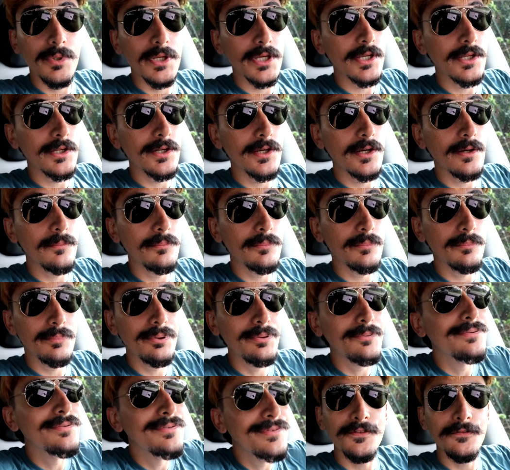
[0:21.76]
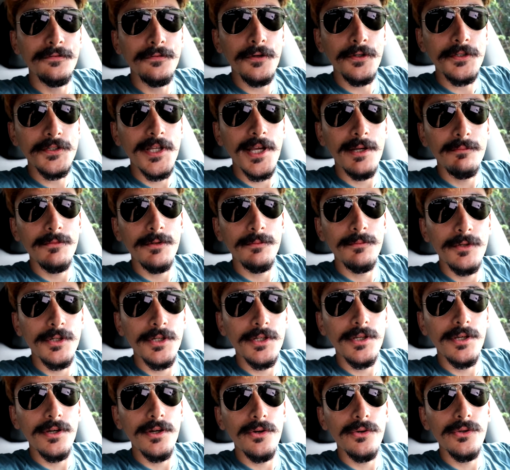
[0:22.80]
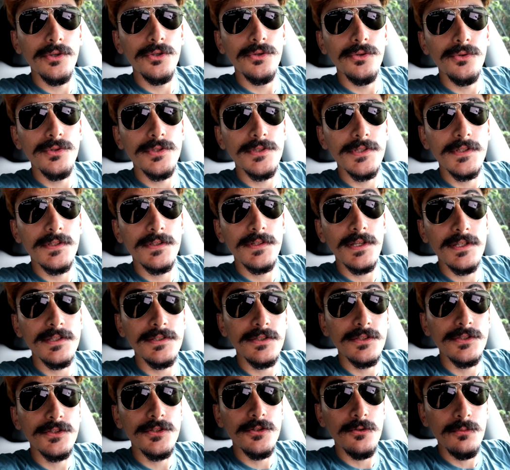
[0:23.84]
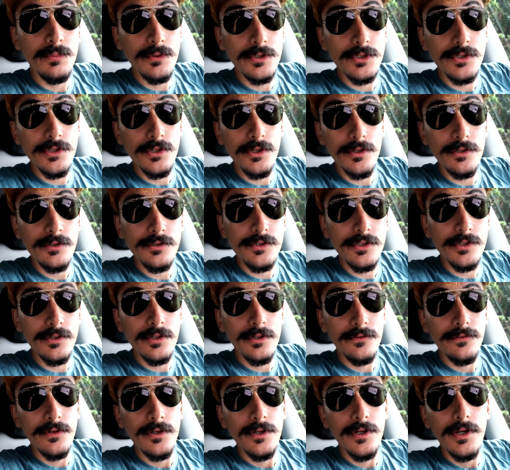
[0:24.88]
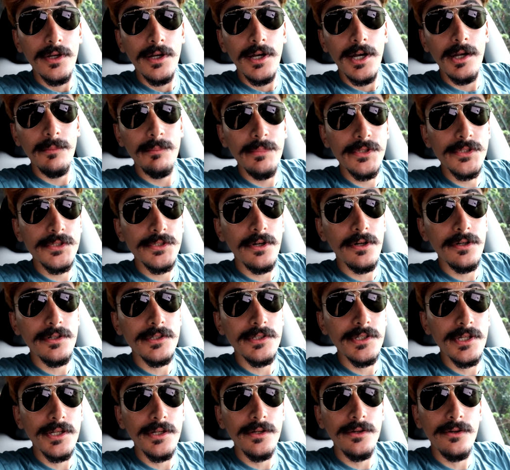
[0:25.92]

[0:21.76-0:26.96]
pick it up. The first time I'm going to go use the Tesla Supercharger. I've been charging at